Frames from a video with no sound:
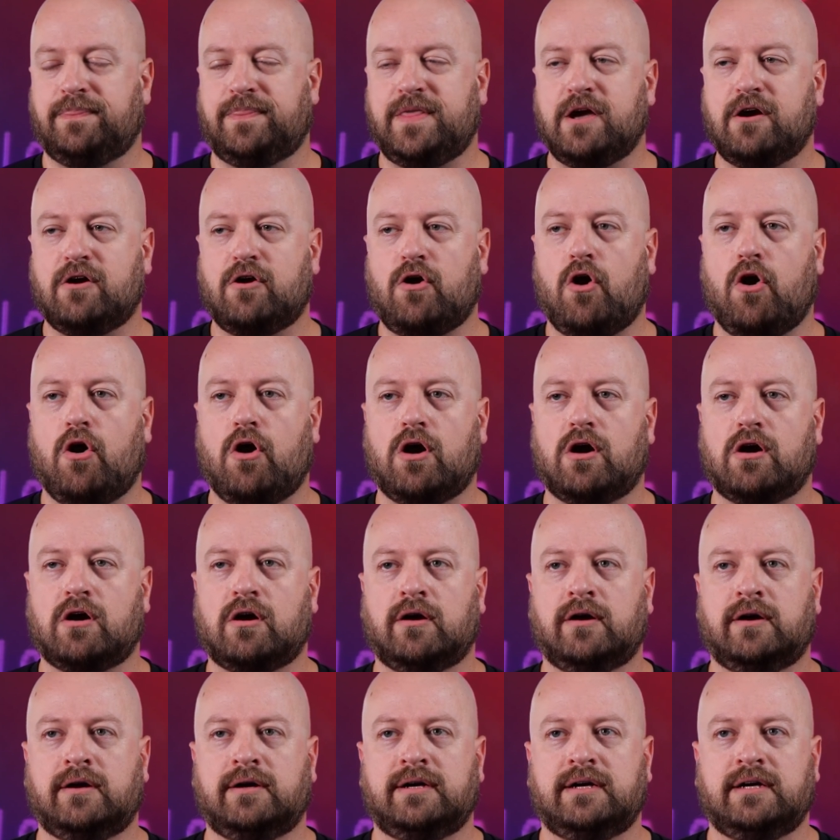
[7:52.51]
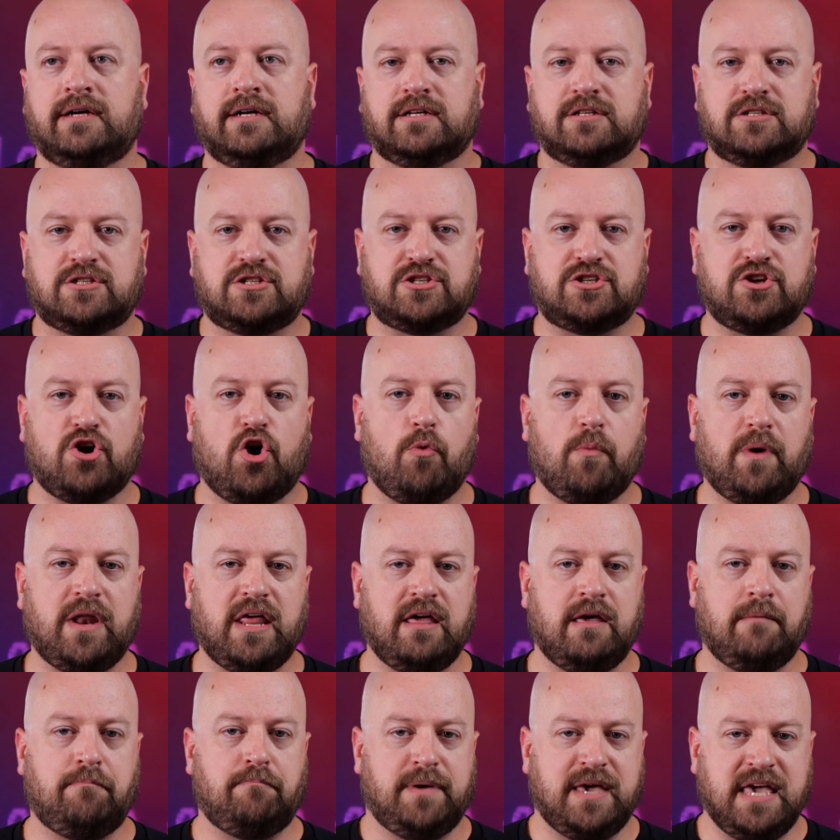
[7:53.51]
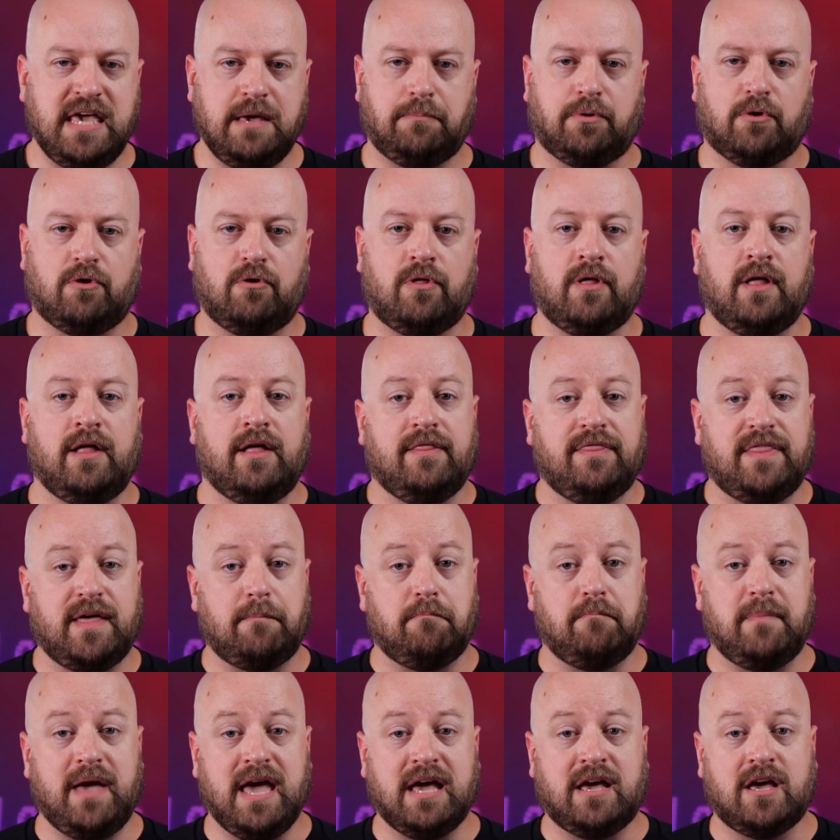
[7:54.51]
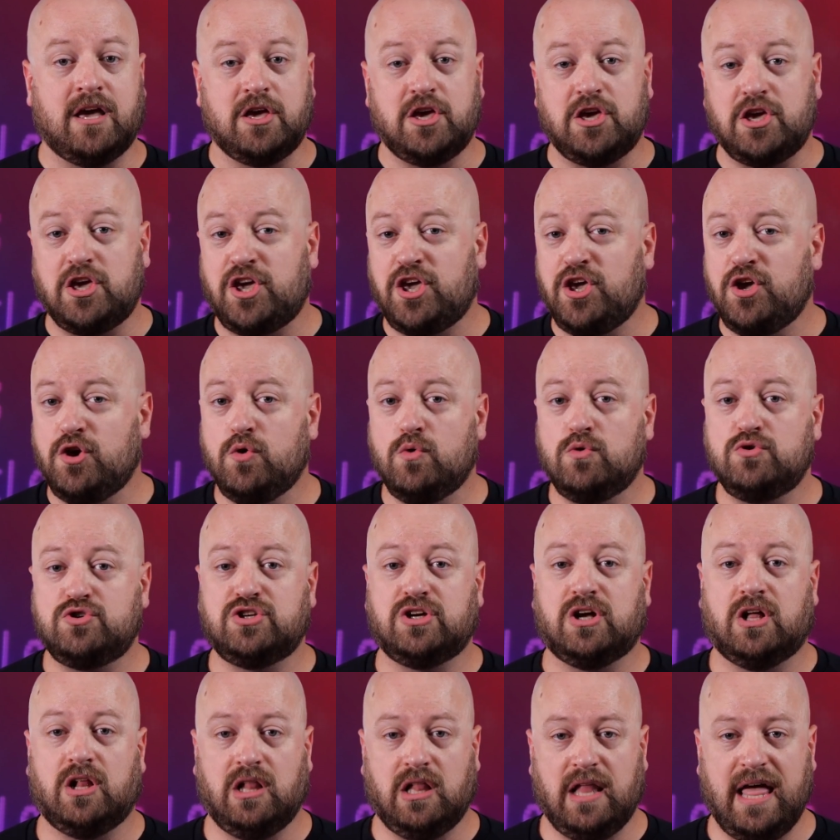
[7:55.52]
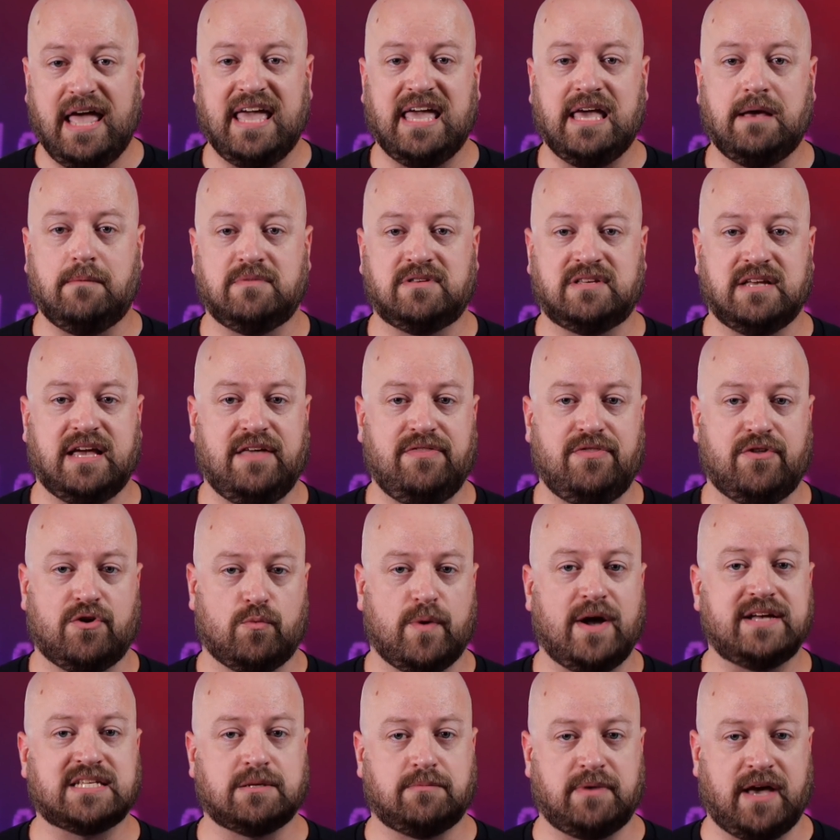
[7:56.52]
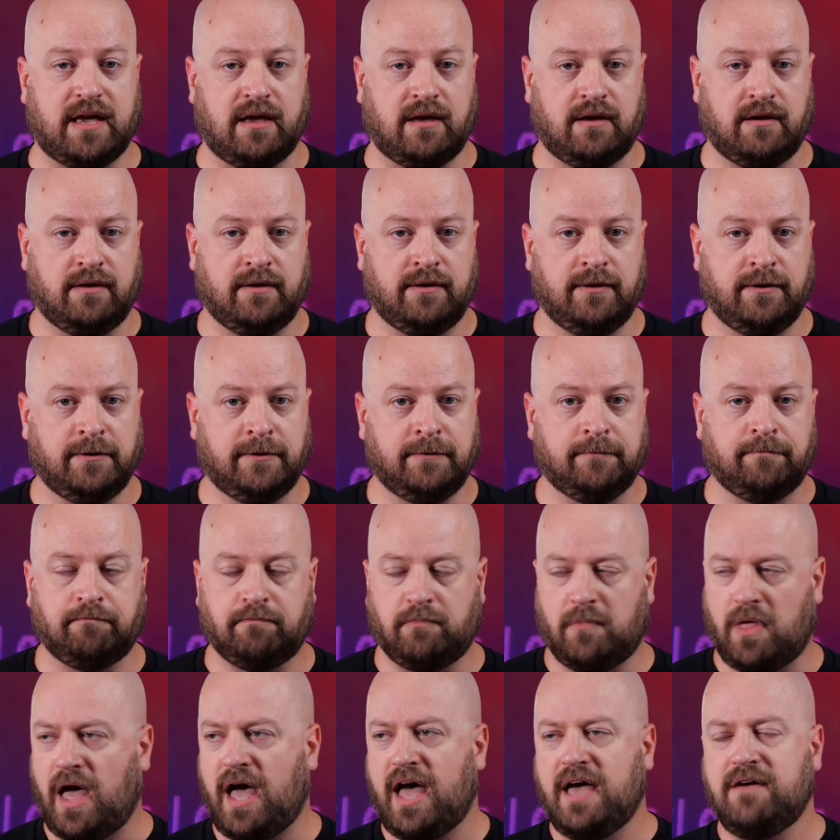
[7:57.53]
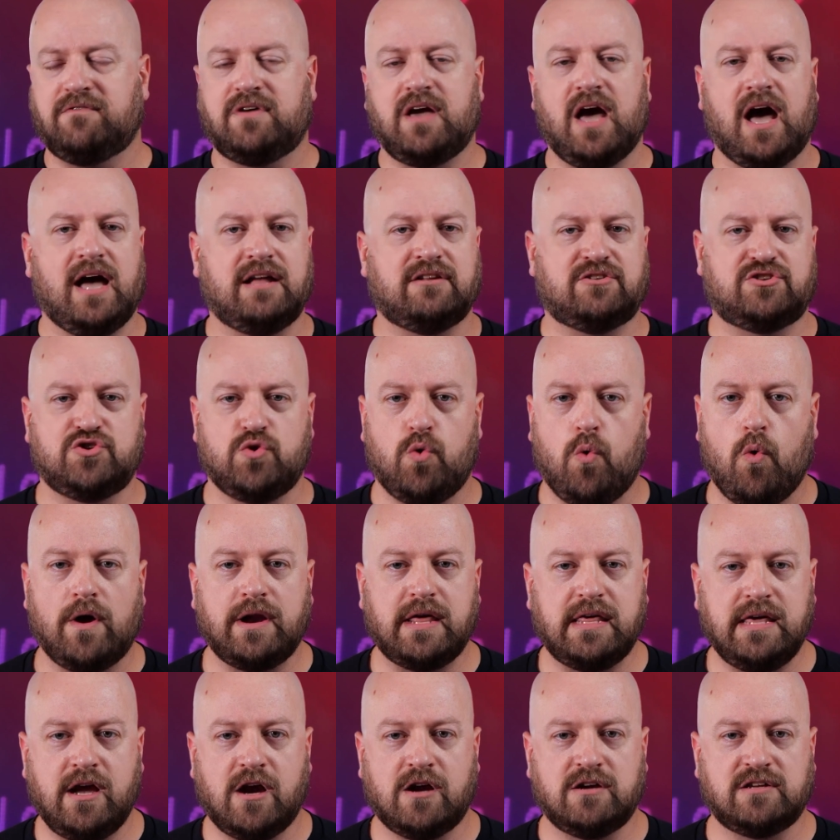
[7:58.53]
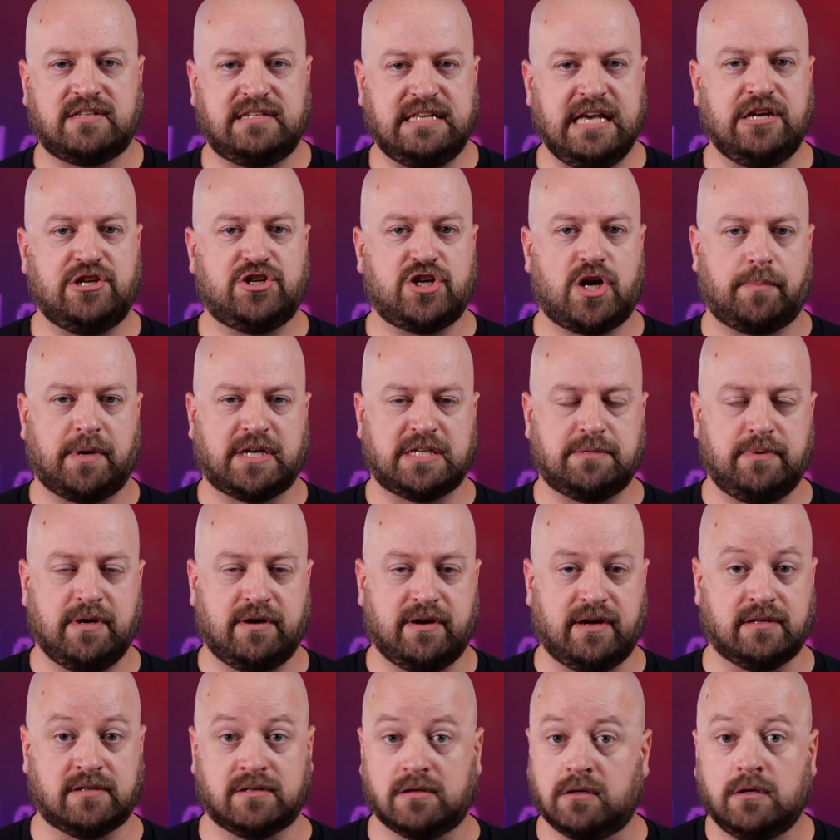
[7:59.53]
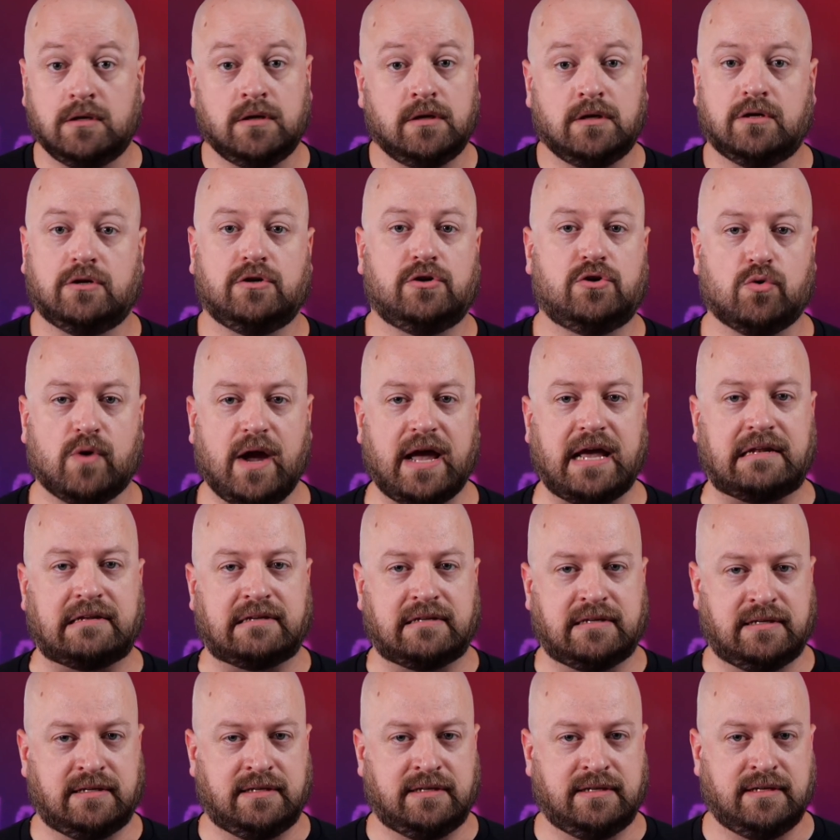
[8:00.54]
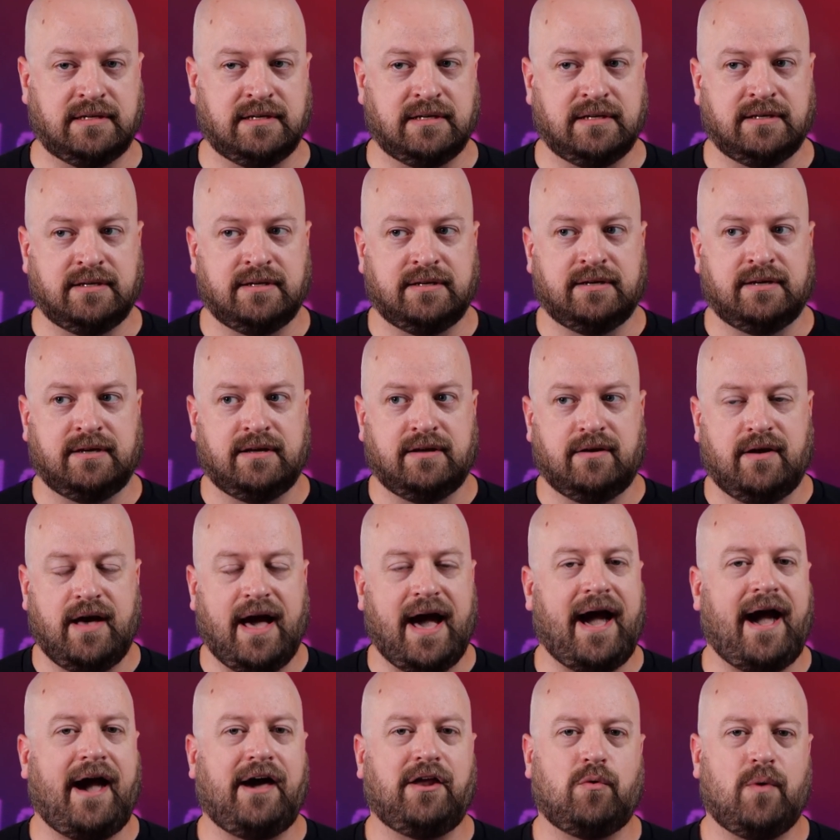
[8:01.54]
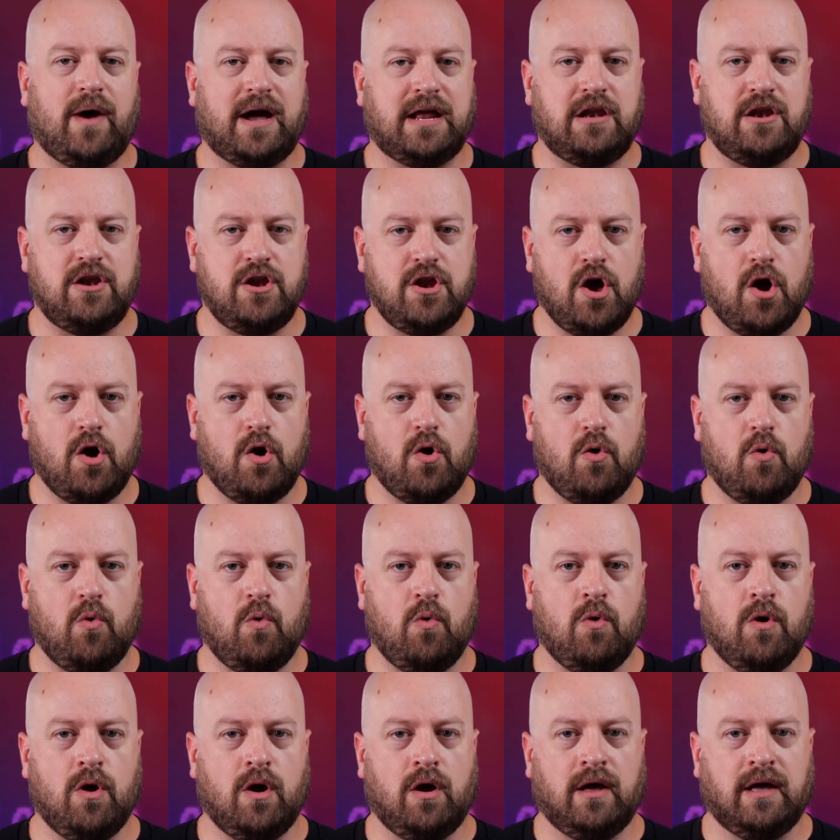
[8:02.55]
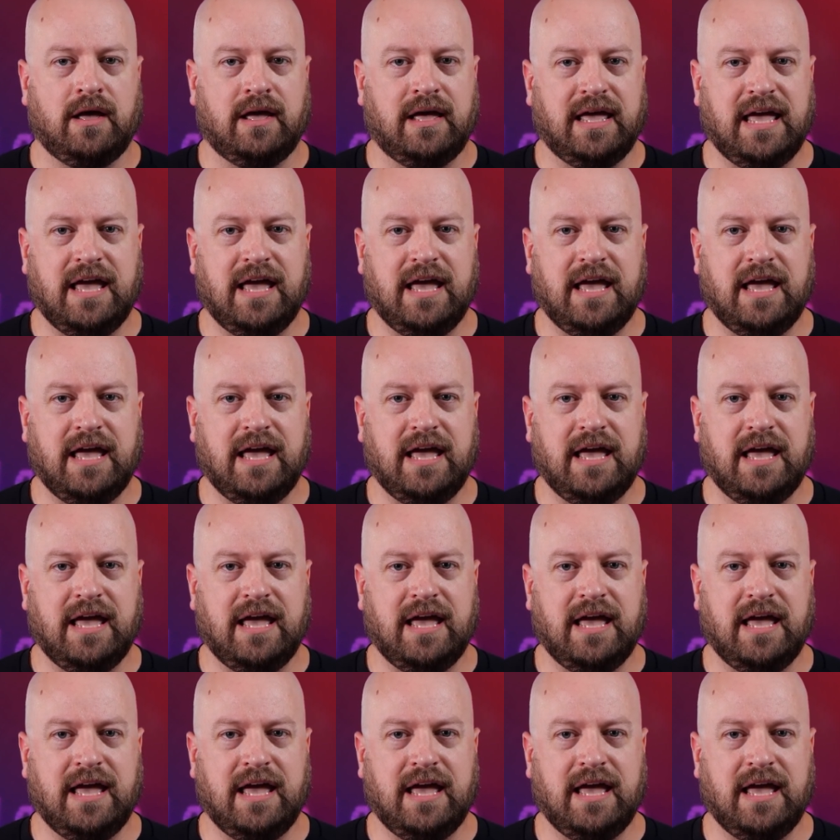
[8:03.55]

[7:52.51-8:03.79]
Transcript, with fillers: There are so many people that make huge claims in their resume. I've got 20 years C sharp experience. Great. How do I know